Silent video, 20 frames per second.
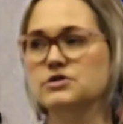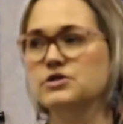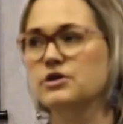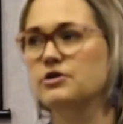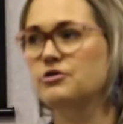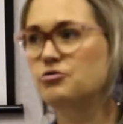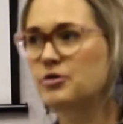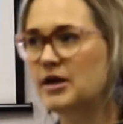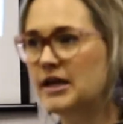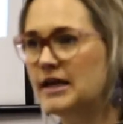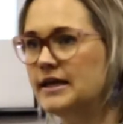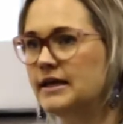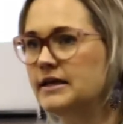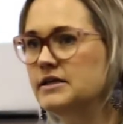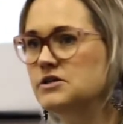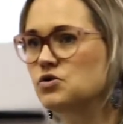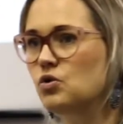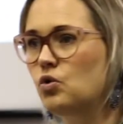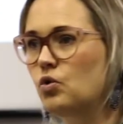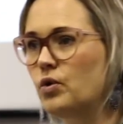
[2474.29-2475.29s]
So it really
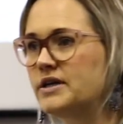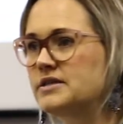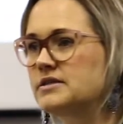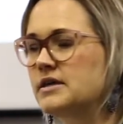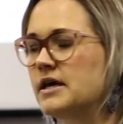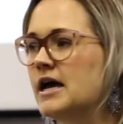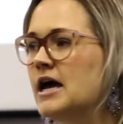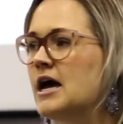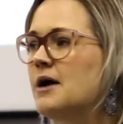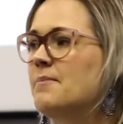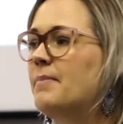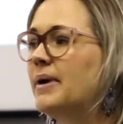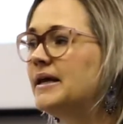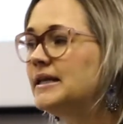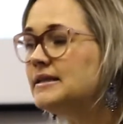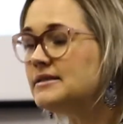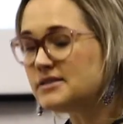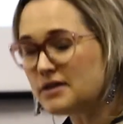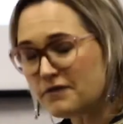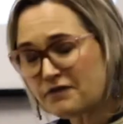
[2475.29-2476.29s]
is always, but
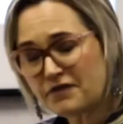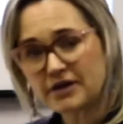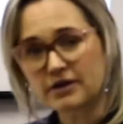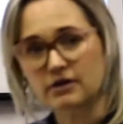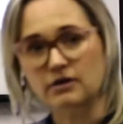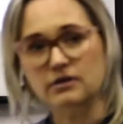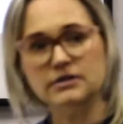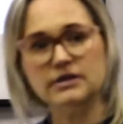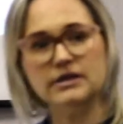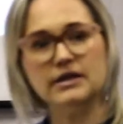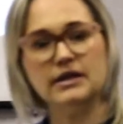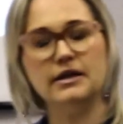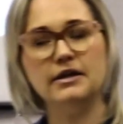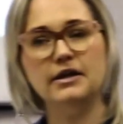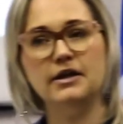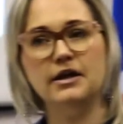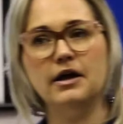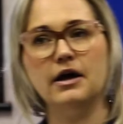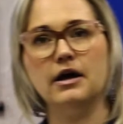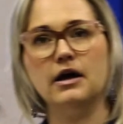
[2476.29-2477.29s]
it's difficult.
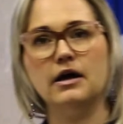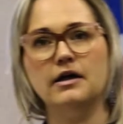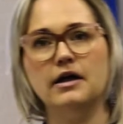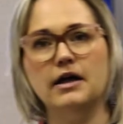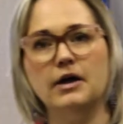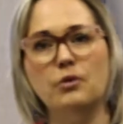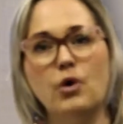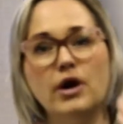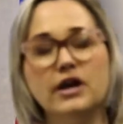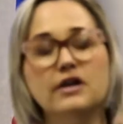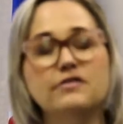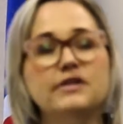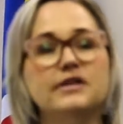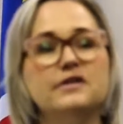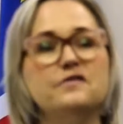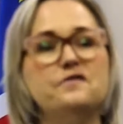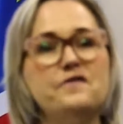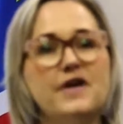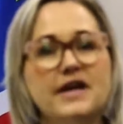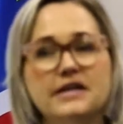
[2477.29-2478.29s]
One of the
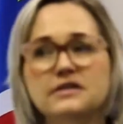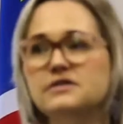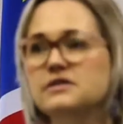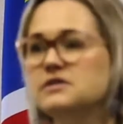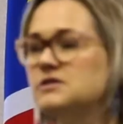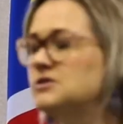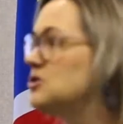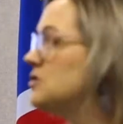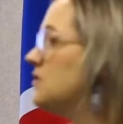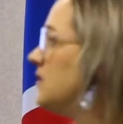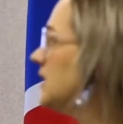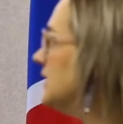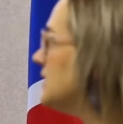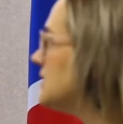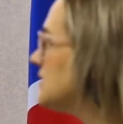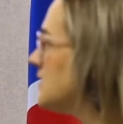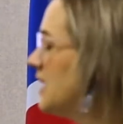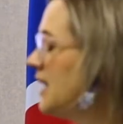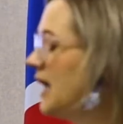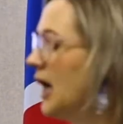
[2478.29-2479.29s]
defenses to
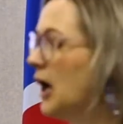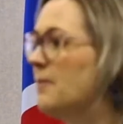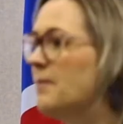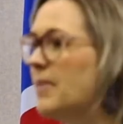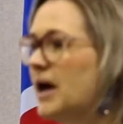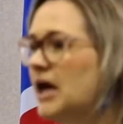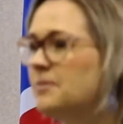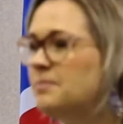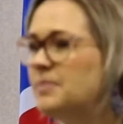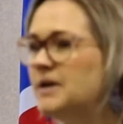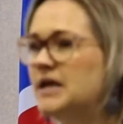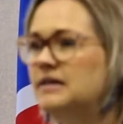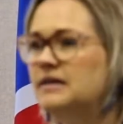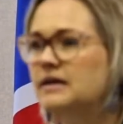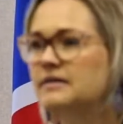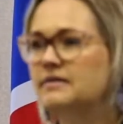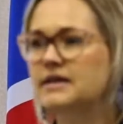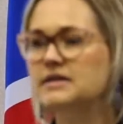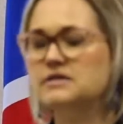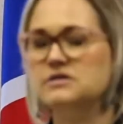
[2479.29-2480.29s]
this may be
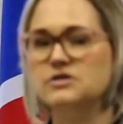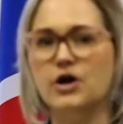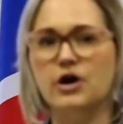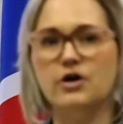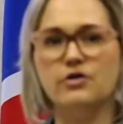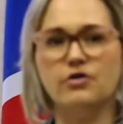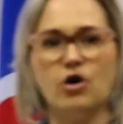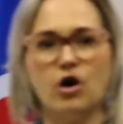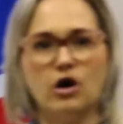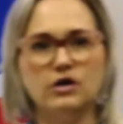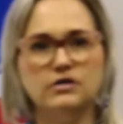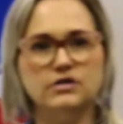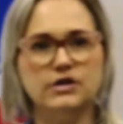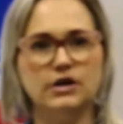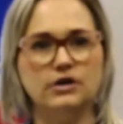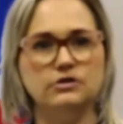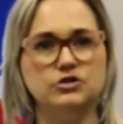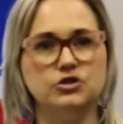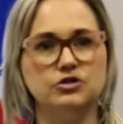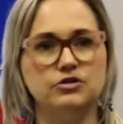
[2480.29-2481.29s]
that there's no
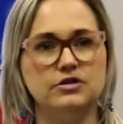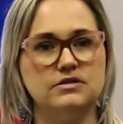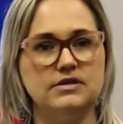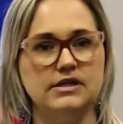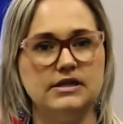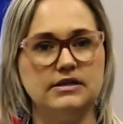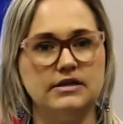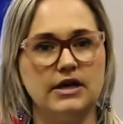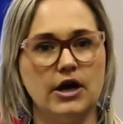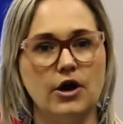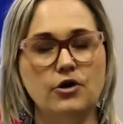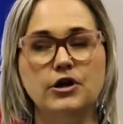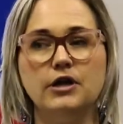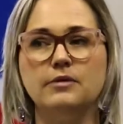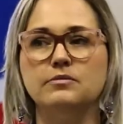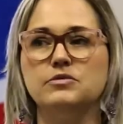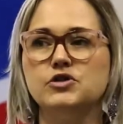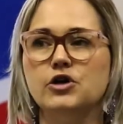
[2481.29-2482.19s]
ratio jurisdictionem.